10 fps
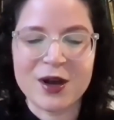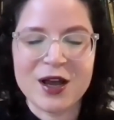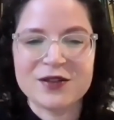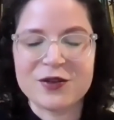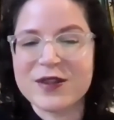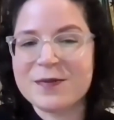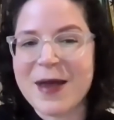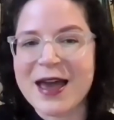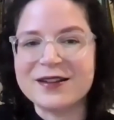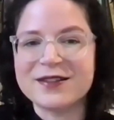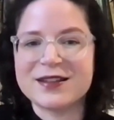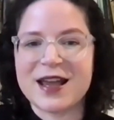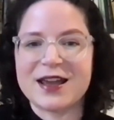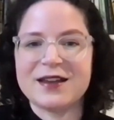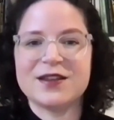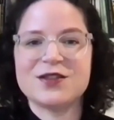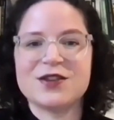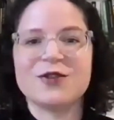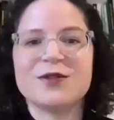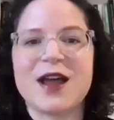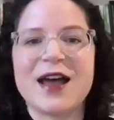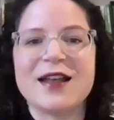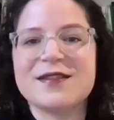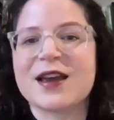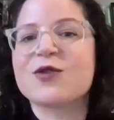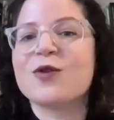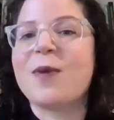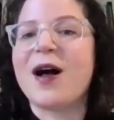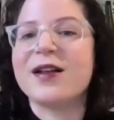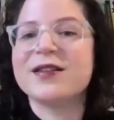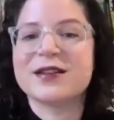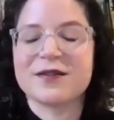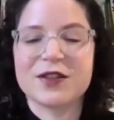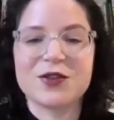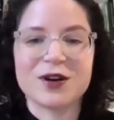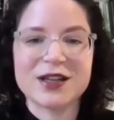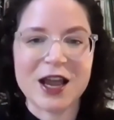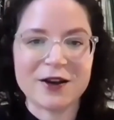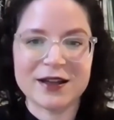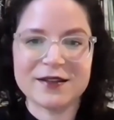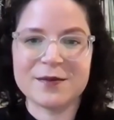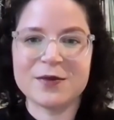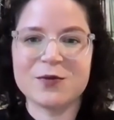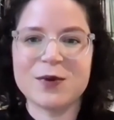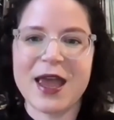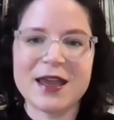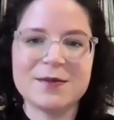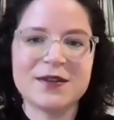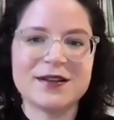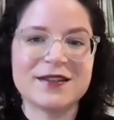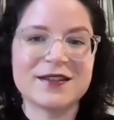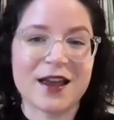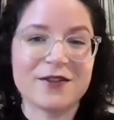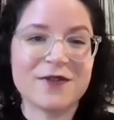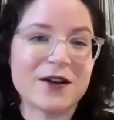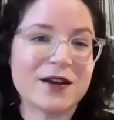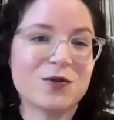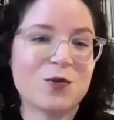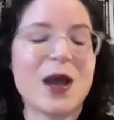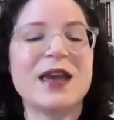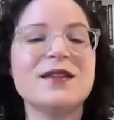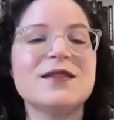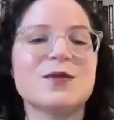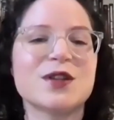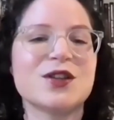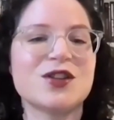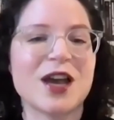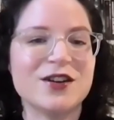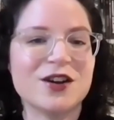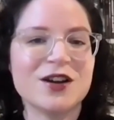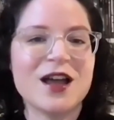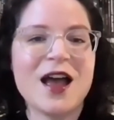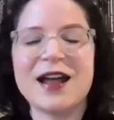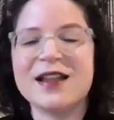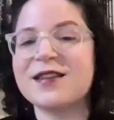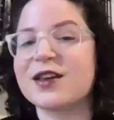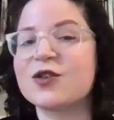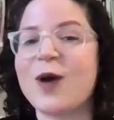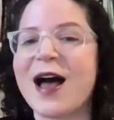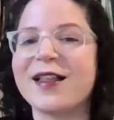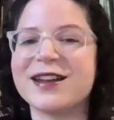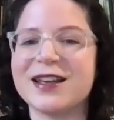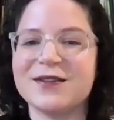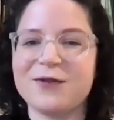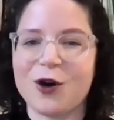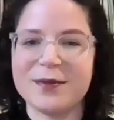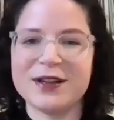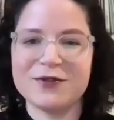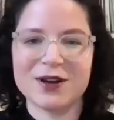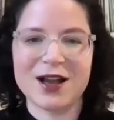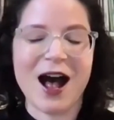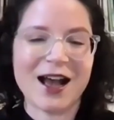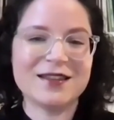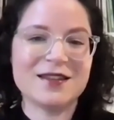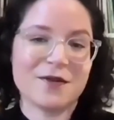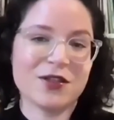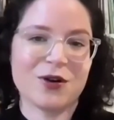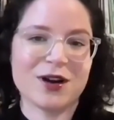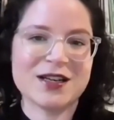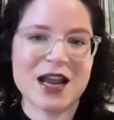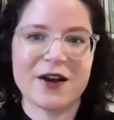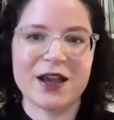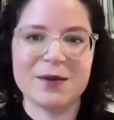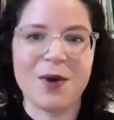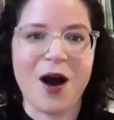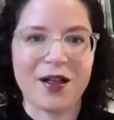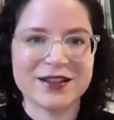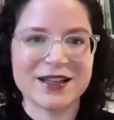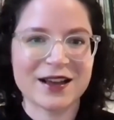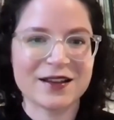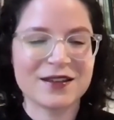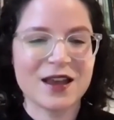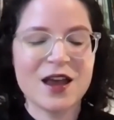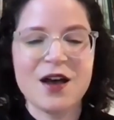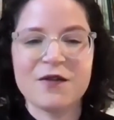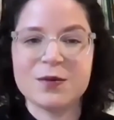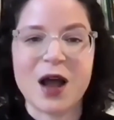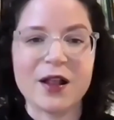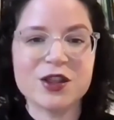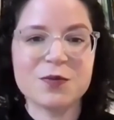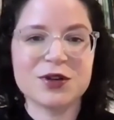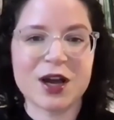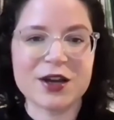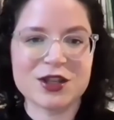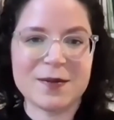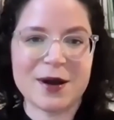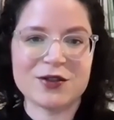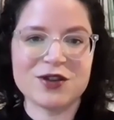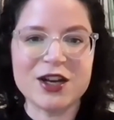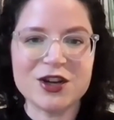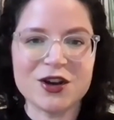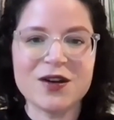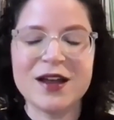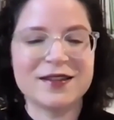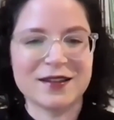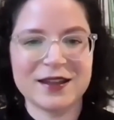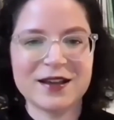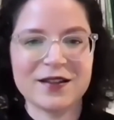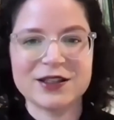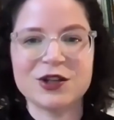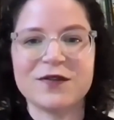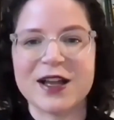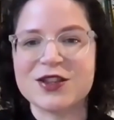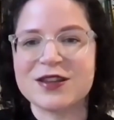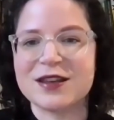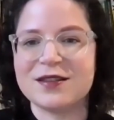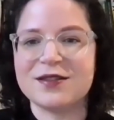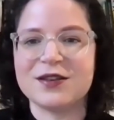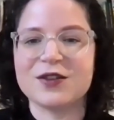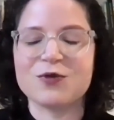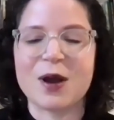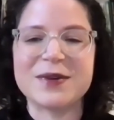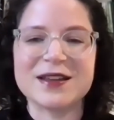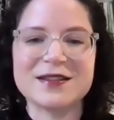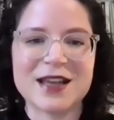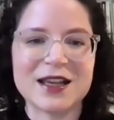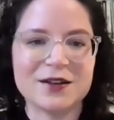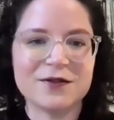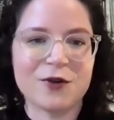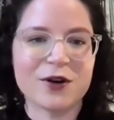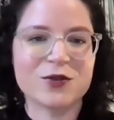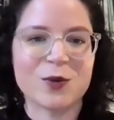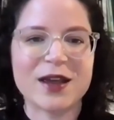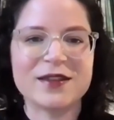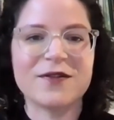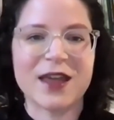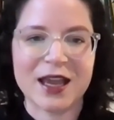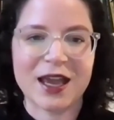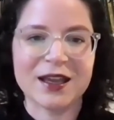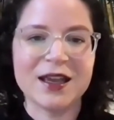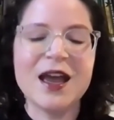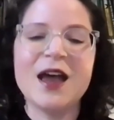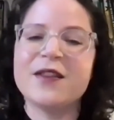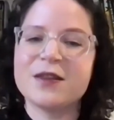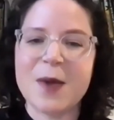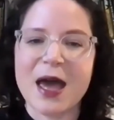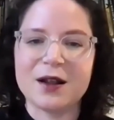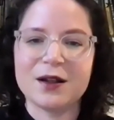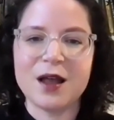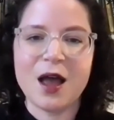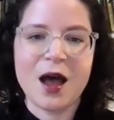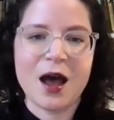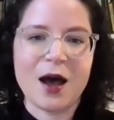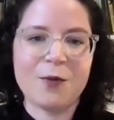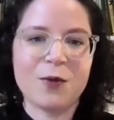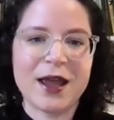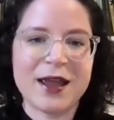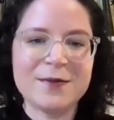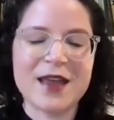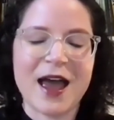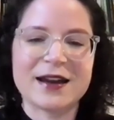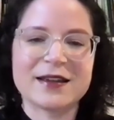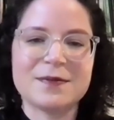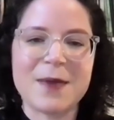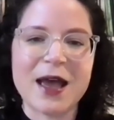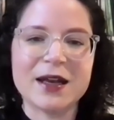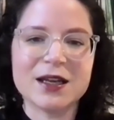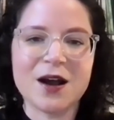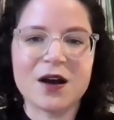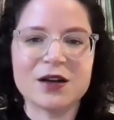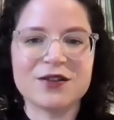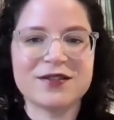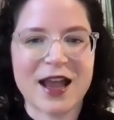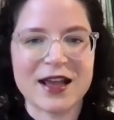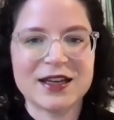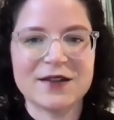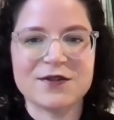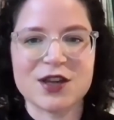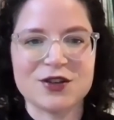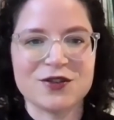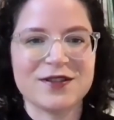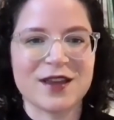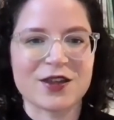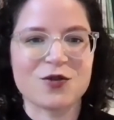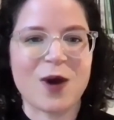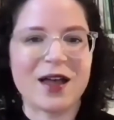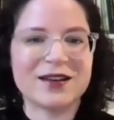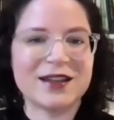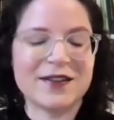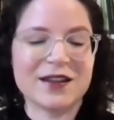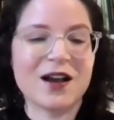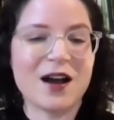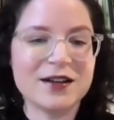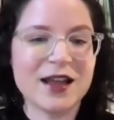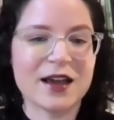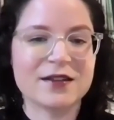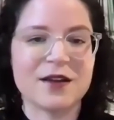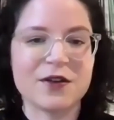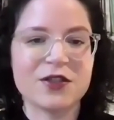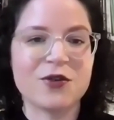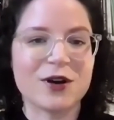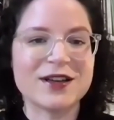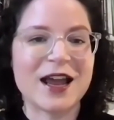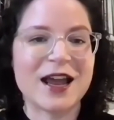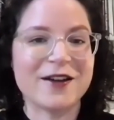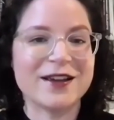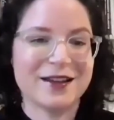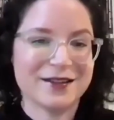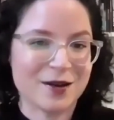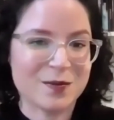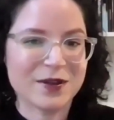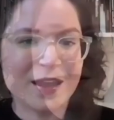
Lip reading: So in this panel today, the gendered and sexual politics of authoritarianisms, we aim to discuss various ways in which gender and sexuality inform different kinds of authoritarian politics, from knowledge production about gender to legal interventions to disrupting state-enforced ways of thinking. This panel aims at expanding our understanding of gender and sexuality in the context of authoritarianisms.